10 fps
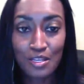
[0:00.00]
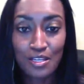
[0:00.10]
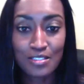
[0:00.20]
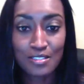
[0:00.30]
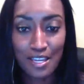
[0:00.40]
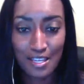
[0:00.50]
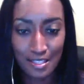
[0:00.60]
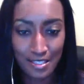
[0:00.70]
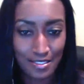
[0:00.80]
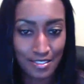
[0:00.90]
taking the
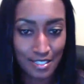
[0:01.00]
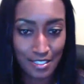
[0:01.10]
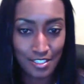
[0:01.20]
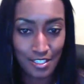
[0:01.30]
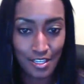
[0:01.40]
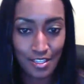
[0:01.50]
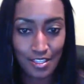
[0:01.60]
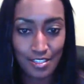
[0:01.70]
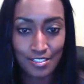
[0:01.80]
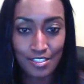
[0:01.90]
kids' attention like
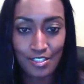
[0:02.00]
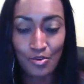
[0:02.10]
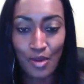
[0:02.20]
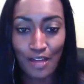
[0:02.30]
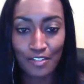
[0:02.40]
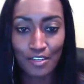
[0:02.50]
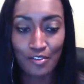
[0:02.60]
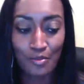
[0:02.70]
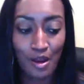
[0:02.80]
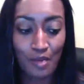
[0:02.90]
this, then you have to give
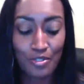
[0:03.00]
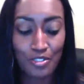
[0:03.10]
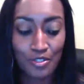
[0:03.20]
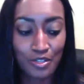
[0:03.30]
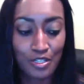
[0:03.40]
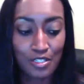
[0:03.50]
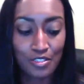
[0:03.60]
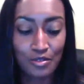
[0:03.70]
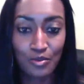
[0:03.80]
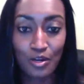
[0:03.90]
them an opportunity
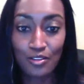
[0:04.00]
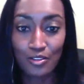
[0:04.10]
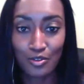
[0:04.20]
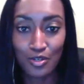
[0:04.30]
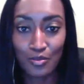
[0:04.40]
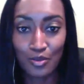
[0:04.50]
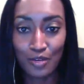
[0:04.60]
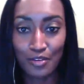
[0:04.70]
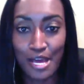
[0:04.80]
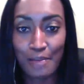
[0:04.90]
to work through it,
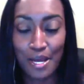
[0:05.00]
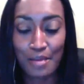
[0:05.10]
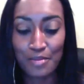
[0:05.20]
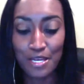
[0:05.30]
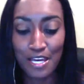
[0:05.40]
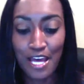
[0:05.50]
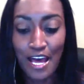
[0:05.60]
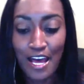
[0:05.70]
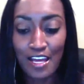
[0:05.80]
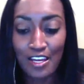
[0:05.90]
whatever that might be.
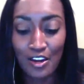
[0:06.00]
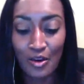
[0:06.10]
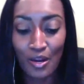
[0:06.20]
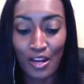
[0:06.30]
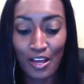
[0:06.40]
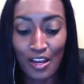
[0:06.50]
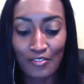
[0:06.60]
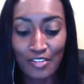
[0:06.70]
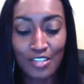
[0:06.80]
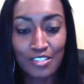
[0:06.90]
You know, and I've
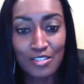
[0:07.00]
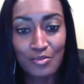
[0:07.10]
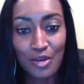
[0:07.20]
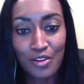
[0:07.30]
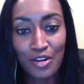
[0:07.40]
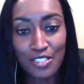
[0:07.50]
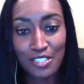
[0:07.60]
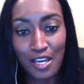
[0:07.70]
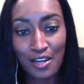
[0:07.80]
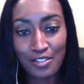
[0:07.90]
talked to some other
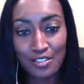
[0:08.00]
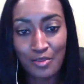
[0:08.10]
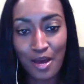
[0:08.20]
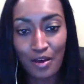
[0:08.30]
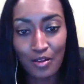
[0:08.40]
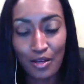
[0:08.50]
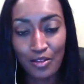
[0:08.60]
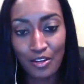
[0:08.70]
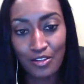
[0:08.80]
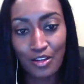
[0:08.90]
educators about like
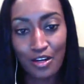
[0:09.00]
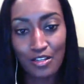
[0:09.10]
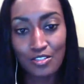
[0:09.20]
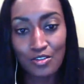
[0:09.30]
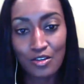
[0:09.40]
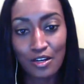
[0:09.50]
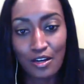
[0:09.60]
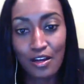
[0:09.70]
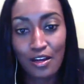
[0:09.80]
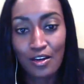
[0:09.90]
their thoughts
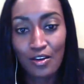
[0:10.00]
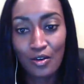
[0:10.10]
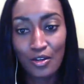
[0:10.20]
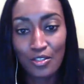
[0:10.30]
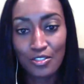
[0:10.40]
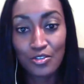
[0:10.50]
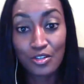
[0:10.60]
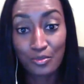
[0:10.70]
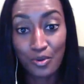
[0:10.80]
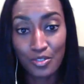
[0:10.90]
on
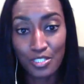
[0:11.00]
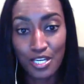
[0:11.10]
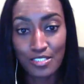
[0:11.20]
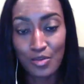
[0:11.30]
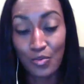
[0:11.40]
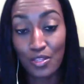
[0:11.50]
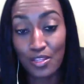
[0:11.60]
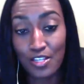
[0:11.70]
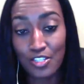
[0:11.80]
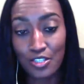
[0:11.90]
student protests and what
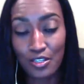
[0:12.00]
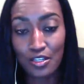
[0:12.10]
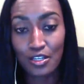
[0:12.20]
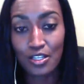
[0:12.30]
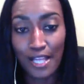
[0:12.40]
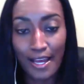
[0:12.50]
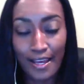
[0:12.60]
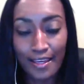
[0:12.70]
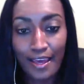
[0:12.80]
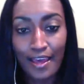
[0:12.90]
that should look like.
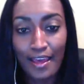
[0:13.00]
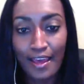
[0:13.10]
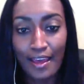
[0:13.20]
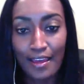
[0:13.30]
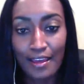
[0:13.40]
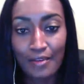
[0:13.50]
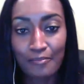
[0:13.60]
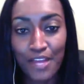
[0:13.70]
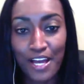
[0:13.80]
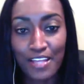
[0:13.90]
And
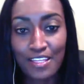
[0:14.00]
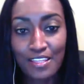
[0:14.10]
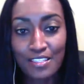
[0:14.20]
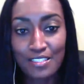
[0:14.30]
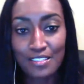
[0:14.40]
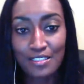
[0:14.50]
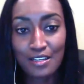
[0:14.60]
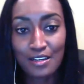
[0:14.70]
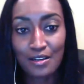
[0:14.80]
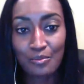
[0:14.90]
I think this is
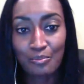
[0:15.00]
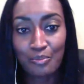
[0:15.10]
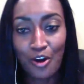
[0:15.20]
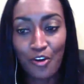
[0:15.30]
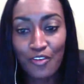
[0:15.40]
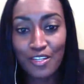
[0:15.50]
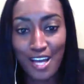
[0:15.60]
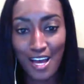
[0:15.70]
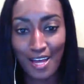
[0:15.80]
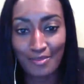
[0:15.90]
a perfect
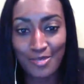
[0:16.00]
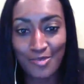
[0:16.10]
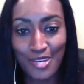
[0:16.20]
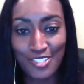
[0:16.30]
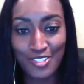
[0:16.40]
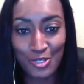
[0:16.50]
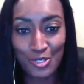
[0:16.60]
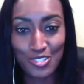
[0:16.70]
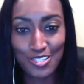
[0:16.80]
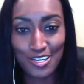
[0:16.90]
time to make social
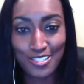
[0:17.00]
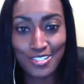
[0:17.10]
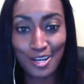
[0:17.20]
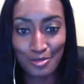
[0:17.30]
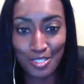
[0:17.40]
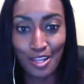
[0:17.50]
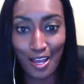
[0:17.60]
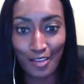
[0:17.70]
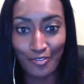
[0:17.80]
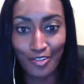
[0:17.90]
studies come to
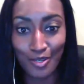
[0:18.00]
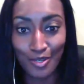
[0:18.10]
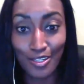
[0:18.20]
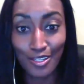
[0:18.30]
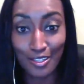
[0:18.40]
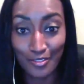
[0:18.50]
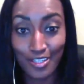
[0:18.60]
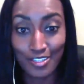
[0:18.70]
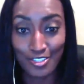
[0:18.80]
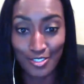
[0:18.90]
life. Like, we are living
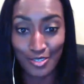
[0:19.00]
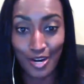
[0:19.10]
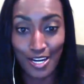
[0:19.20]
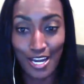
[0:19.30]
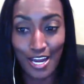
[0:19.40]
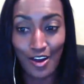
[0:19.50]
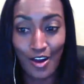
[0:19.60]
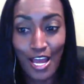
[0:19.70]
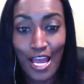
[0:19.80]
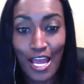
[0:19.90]
history right now.
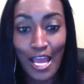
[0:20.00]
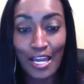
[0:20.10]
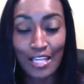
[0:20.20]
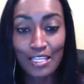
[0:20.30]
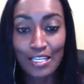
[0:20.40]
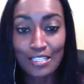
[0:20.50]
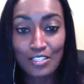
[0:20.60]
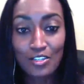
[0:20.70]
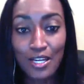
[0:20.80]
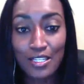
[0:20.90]
And I think it's a
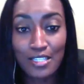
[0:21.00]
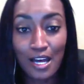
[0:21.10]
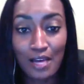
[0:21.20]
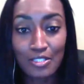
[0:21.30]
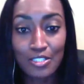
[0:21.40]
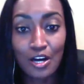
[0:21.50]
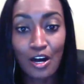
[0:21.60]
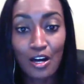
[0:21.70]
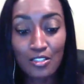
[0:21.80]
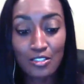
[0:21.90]
great time to
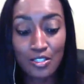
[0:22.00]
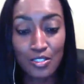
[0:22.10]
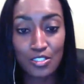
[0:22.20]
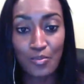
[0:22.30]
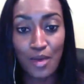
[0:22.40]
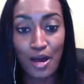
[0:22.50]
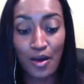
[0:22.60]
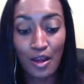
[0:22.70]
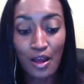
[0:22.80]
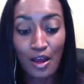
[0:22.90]
talk to students about,
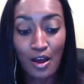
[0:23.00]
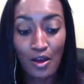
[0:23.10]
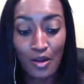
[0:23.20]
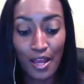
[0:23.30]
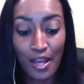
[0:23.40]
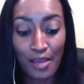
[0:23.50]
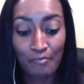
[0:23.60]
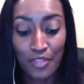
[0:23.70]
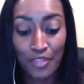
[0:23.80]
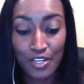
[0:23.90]
okay,
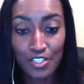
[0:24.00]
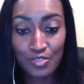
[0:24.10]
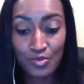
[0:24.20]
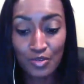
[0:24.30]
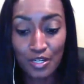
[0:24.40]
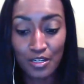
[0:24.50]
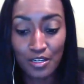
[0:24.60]
here's what